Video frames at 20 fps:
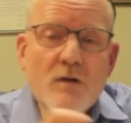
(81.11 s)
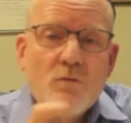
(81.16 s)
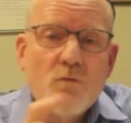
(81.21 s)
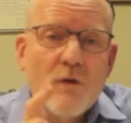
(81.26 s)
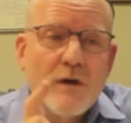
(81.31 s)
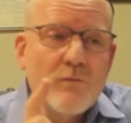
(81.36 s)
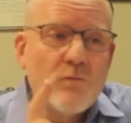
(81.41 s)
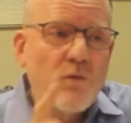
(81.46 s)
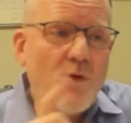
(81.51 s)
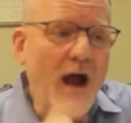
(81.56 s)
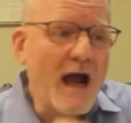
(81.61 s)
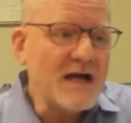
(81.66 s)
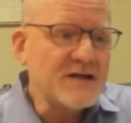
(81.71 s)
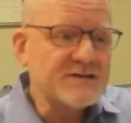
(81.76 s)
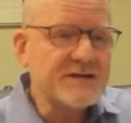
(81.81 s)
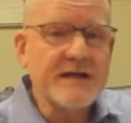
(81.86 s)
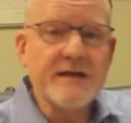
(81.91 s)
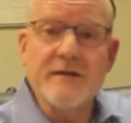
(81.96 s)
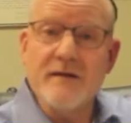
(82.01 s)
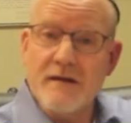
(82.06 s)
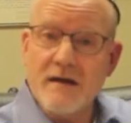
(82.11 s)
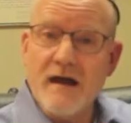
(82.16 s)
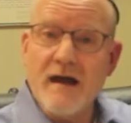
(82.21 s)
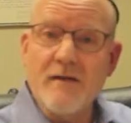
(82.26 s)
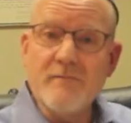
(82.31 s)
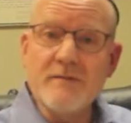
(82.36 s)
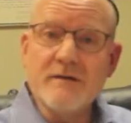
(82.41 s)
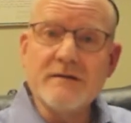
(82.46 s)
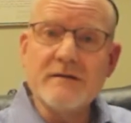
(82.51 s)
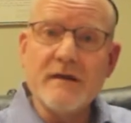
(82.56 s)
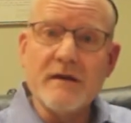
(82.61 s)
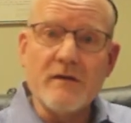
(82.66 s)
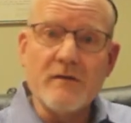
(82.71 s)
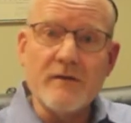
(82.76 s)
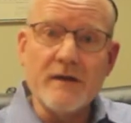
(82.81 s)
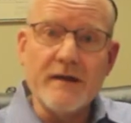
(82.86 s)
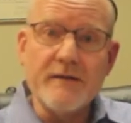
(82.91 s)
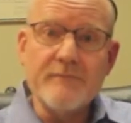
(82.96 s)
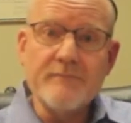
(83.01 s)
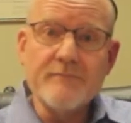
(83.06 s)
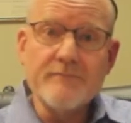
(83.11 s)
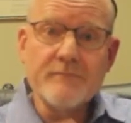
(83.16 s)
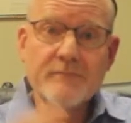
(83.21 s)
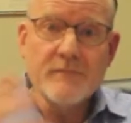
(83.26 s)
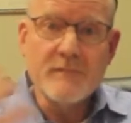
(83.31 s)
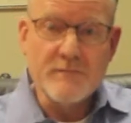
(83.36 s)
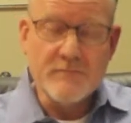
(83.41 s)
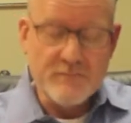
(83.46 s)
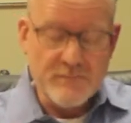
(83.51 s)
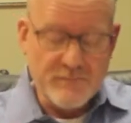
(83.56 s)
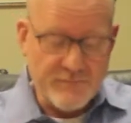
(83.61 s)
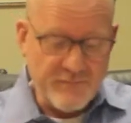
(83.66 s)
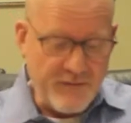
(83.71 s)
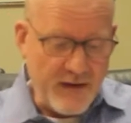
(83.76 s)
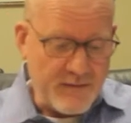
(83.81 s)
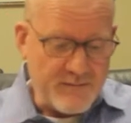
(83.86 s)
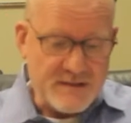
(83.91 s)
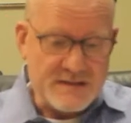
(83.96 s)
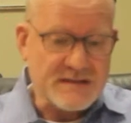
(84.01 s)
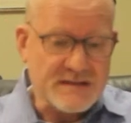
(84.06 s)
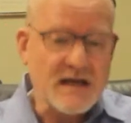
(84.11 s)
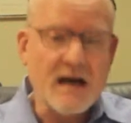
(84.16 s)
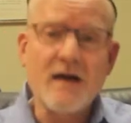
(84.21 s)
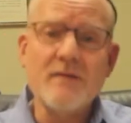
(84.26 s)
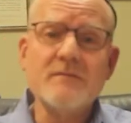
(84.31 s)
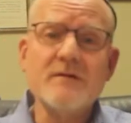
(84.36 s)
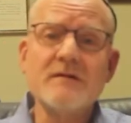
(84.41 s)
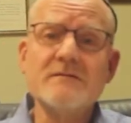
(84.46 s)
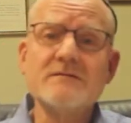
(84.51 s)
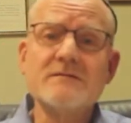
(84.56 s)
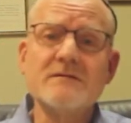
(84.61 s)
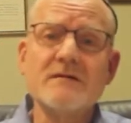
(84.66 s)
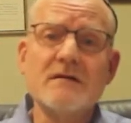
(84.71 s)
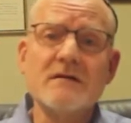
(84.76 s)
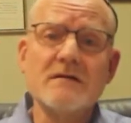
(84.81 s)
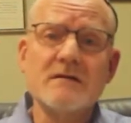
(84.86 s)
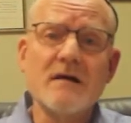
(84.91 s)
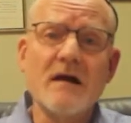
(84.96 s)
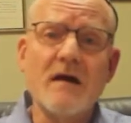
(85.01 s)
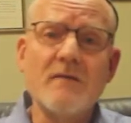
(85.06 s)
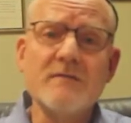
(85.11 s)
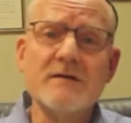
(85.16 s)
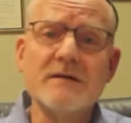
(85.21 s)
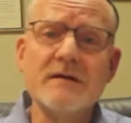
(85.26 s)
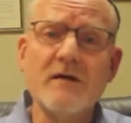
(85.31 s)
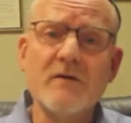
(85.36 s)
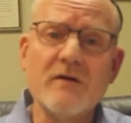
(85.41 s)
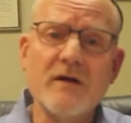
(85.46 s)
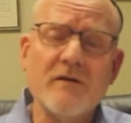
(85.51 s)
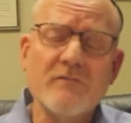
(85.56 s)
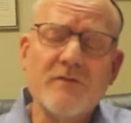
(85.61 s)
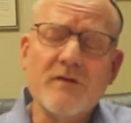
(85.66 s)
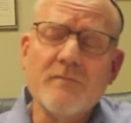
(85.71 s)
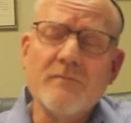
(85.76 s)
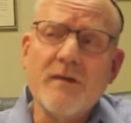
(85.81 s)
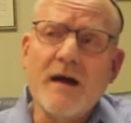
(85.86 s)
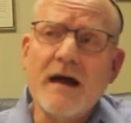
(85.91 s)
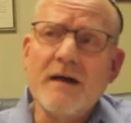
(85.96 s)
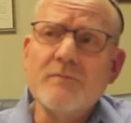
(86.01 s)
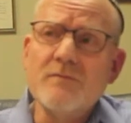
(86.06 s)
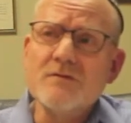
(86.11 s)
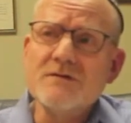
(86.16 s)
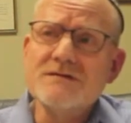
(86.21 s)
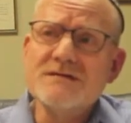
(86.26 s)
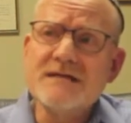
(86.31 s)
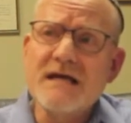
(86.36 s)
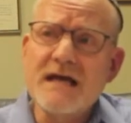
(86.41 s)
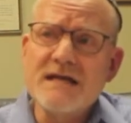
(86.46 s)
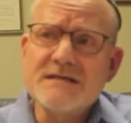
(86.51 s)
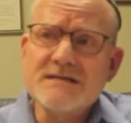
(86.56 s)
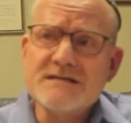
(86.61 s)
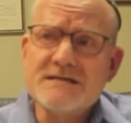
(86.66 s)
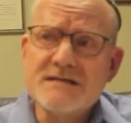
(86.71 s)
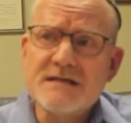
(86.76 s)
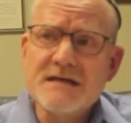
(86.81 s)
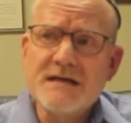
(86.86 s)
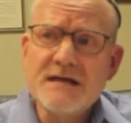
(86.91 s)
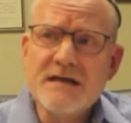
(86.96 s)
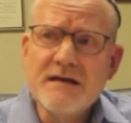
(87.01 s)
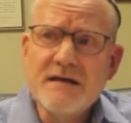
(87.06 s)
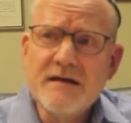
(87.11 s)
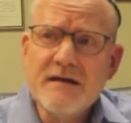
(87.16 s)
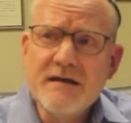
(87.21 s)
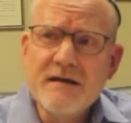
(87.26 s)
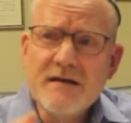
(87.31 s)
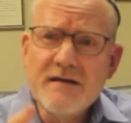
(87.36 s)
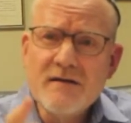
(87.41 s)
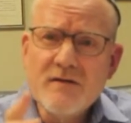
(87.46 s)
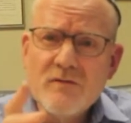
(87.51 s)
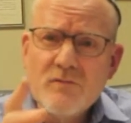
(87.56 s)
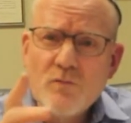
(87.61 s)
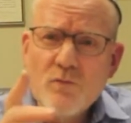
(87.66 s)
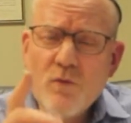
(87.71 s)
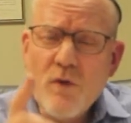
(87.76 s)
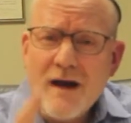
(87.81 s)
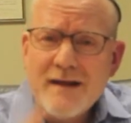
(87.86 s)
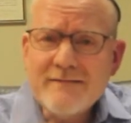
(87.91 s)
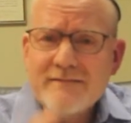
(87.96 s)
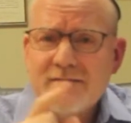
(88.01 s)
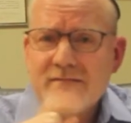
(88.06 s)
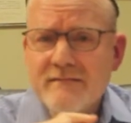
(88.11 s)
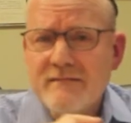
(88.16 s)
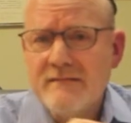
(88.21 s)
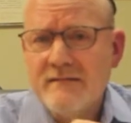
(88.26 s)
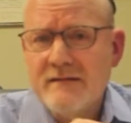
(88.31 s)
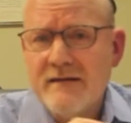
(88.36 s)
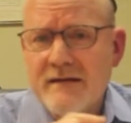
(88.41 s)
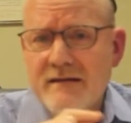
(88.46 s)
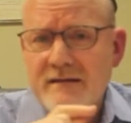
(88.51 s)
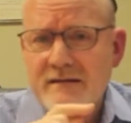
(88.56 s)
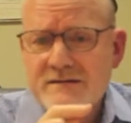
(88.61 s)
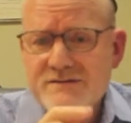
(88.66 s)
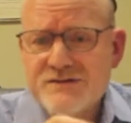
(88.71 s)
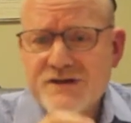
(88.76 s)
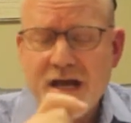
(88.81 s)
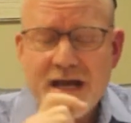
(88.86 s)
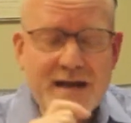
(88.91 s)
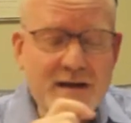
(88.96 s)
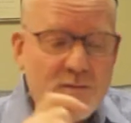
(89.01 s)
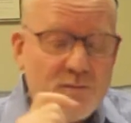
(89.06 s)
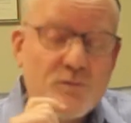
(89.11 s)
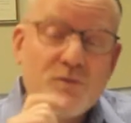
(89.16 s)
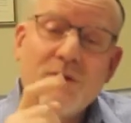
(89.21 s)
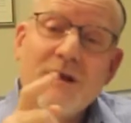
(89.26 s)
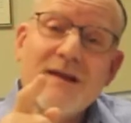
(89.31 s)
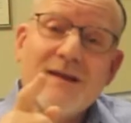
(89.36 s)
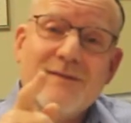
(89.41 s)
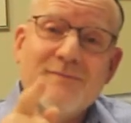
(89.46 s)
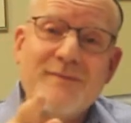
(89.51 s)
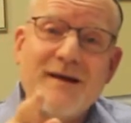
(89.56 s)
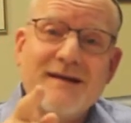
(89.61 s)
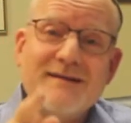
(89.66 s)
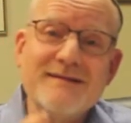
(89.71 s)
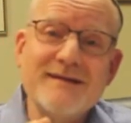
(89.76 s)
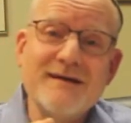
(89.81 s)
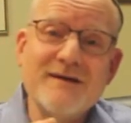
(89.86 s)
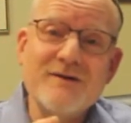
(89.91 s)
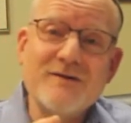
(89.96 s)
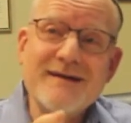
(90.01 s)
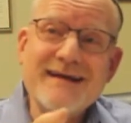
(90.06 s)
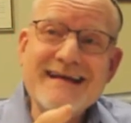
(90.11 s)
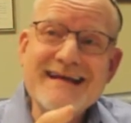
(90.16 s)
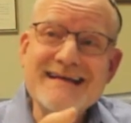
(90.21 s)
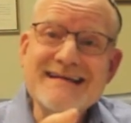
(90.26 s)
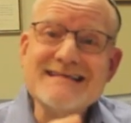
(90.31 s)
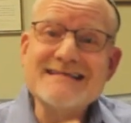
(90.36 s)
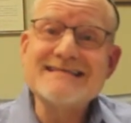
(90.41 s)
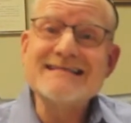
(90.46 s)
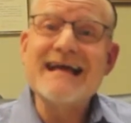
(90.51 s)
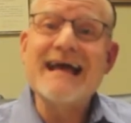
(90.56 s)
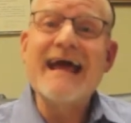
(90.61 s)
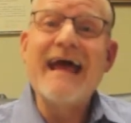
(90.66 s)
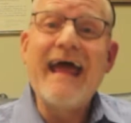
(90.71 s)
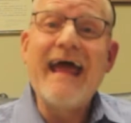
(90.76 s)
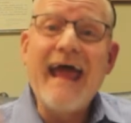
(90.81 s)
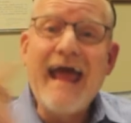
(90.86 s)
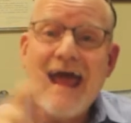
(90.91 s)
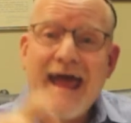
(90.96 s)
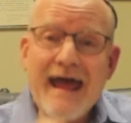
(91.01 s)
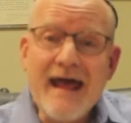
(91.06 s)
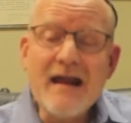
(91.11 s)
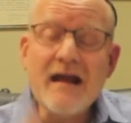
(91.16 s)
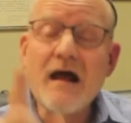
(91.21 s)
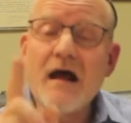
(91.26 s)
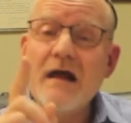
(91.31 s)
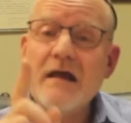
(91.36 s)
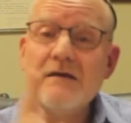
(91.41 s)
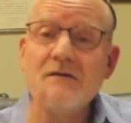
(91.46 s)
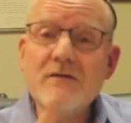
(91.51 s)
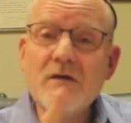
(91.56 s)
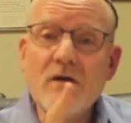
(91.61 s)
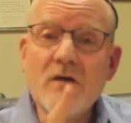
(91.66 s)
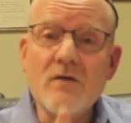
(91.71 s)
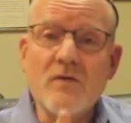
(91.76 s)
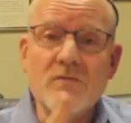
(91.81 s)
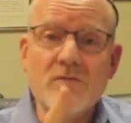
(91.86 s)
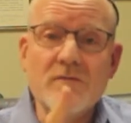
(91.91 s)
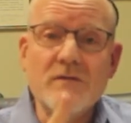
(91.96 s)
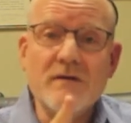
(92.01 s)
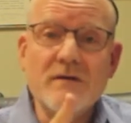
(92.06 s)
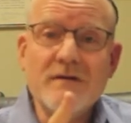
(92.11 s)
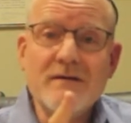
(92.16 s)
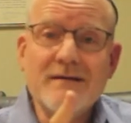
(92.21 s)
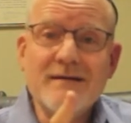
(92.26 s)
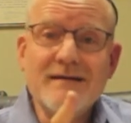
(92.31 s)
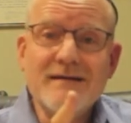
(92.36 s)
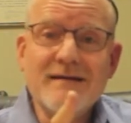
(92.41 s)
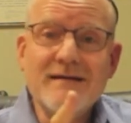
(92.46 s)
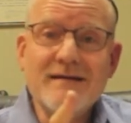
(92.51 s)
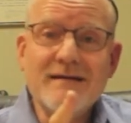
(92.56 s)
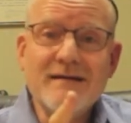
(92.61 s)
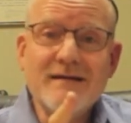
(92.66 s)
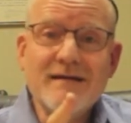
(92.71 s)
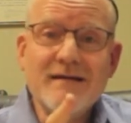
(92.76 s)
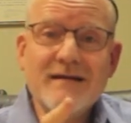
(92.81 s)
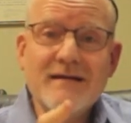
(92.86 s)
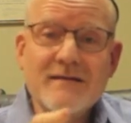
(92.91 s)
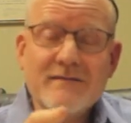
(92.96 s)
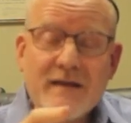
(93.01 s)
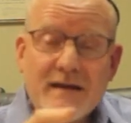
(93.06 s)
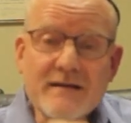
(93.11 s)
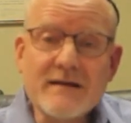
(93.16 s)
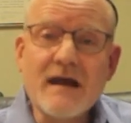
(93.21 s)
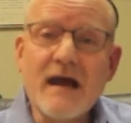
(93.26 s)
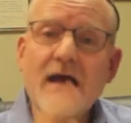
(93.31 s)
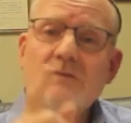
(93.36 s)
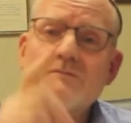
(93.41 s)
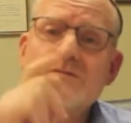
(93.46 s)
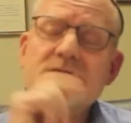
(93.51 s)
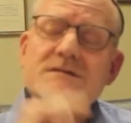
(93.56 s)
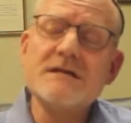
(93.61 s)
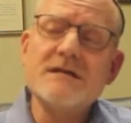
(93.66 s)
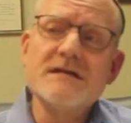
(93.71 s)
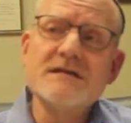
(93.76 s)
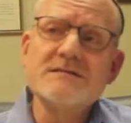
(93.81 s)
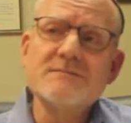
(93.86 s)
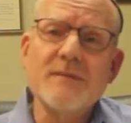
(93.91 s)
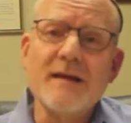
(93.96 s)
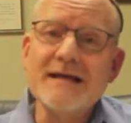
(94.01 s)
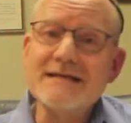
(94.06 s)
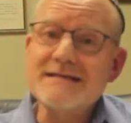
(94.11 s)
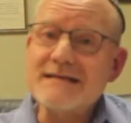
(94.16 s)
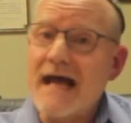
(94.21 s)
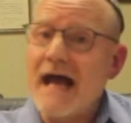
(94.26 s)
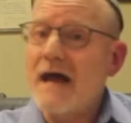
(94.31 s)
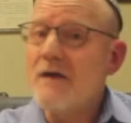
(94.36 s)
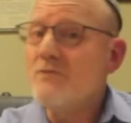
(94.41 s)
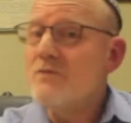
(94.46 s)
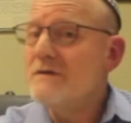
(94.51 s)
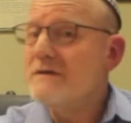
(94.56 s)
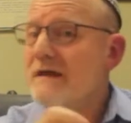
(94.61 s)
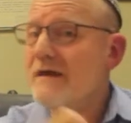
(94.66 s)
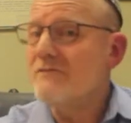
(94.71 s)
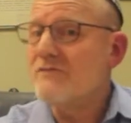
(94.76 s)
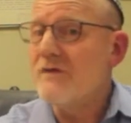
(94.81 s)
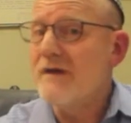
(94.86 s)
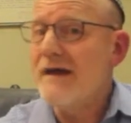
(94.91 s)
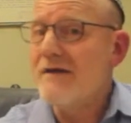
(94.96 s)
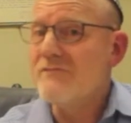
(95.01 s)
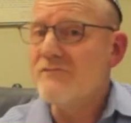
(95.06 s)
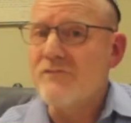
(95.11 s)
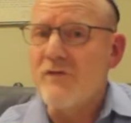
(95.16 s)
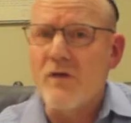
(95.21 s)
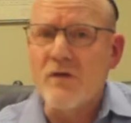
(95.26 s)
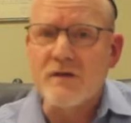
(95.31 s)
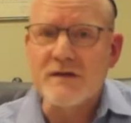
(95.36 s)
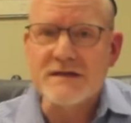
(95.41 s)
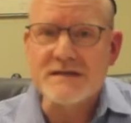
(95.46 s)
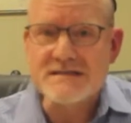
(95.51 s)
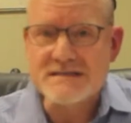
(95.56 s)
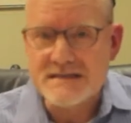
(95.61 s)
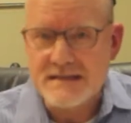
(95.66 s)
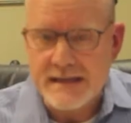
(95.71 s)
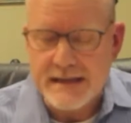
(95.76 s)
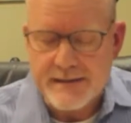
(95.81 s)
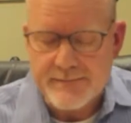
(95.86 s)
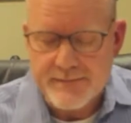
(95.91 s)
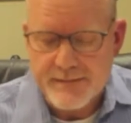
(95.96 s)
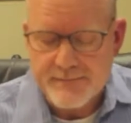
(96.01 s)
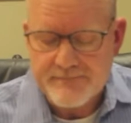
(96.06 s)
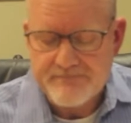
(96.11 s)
When Rashi, the commentary, famous comment, uh, commentary of the Bible, says, What Jacob really meant here is had I known that God was in this place, I would never have fallen asleep.